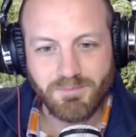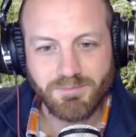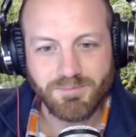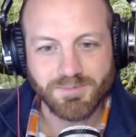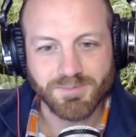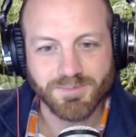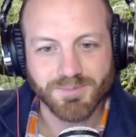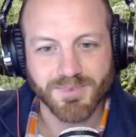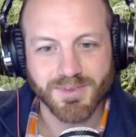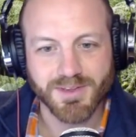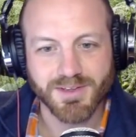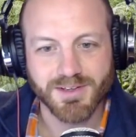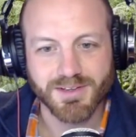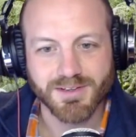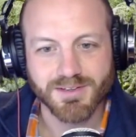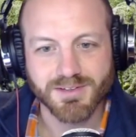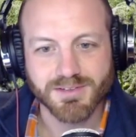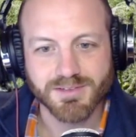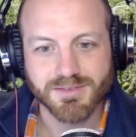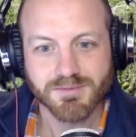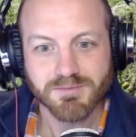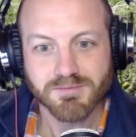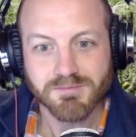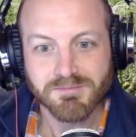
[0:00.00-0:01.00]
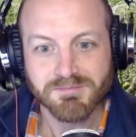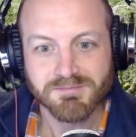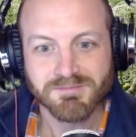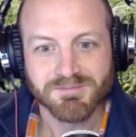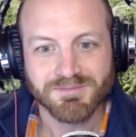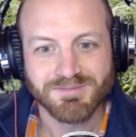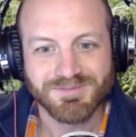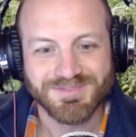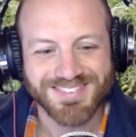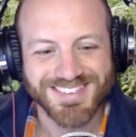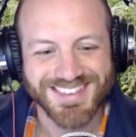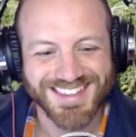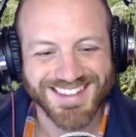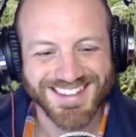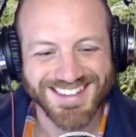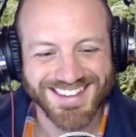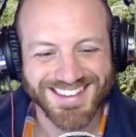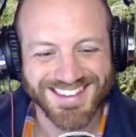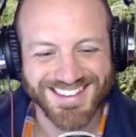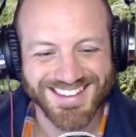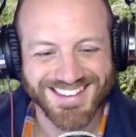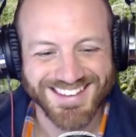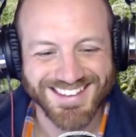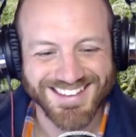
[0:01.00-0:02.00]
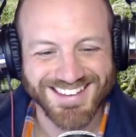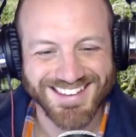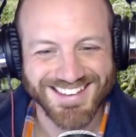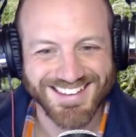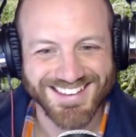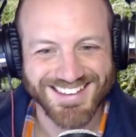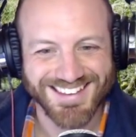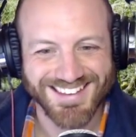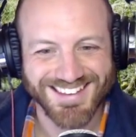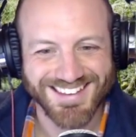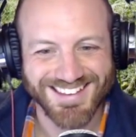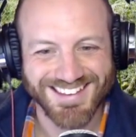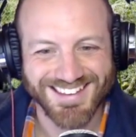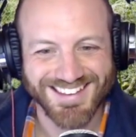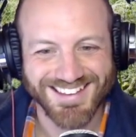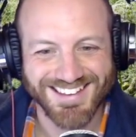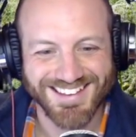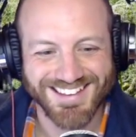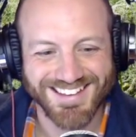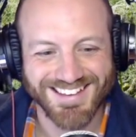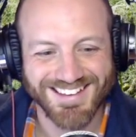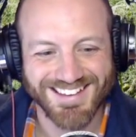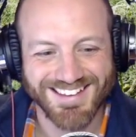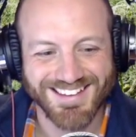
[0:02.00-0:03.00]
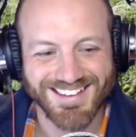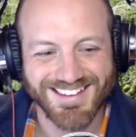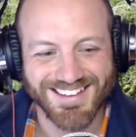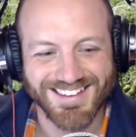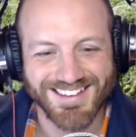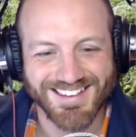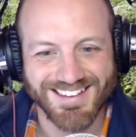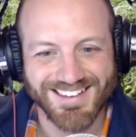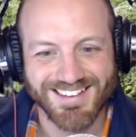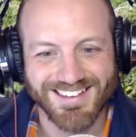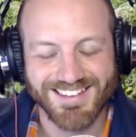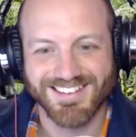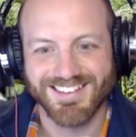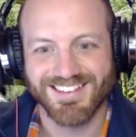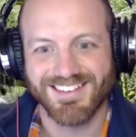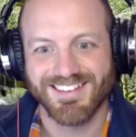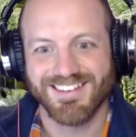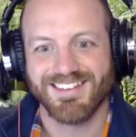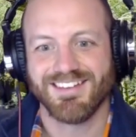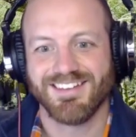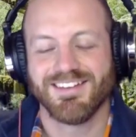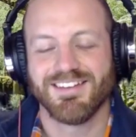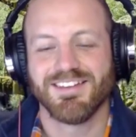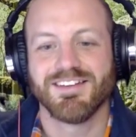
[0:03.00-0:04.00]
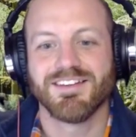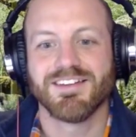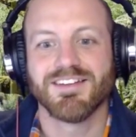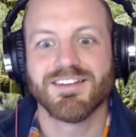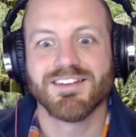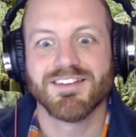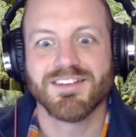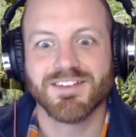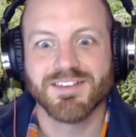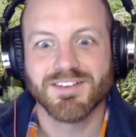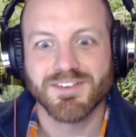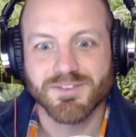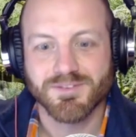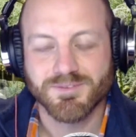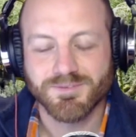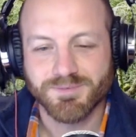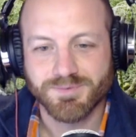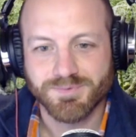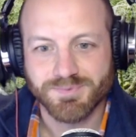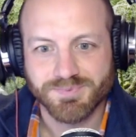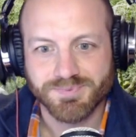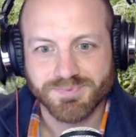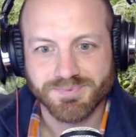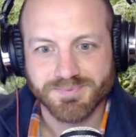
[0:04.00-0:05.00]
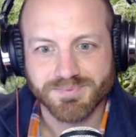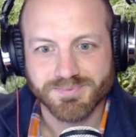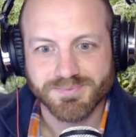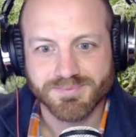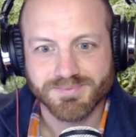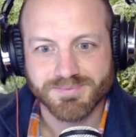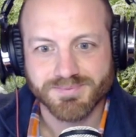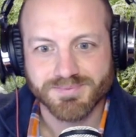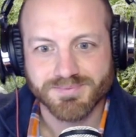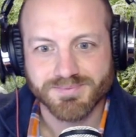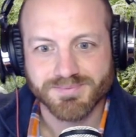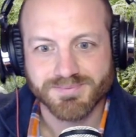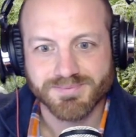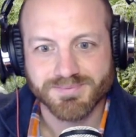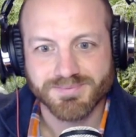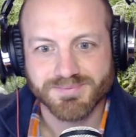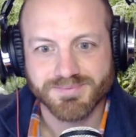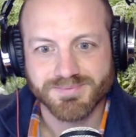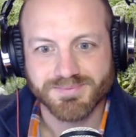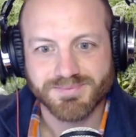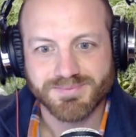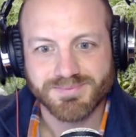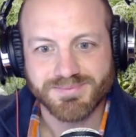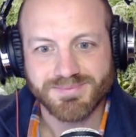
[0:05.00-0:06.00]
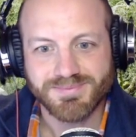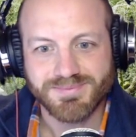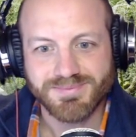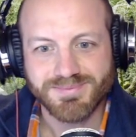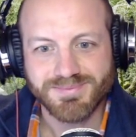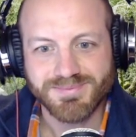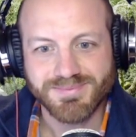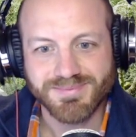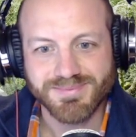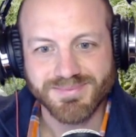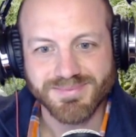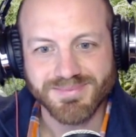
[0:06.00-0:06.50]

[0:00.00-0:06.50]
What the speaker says: The person shown says nothing.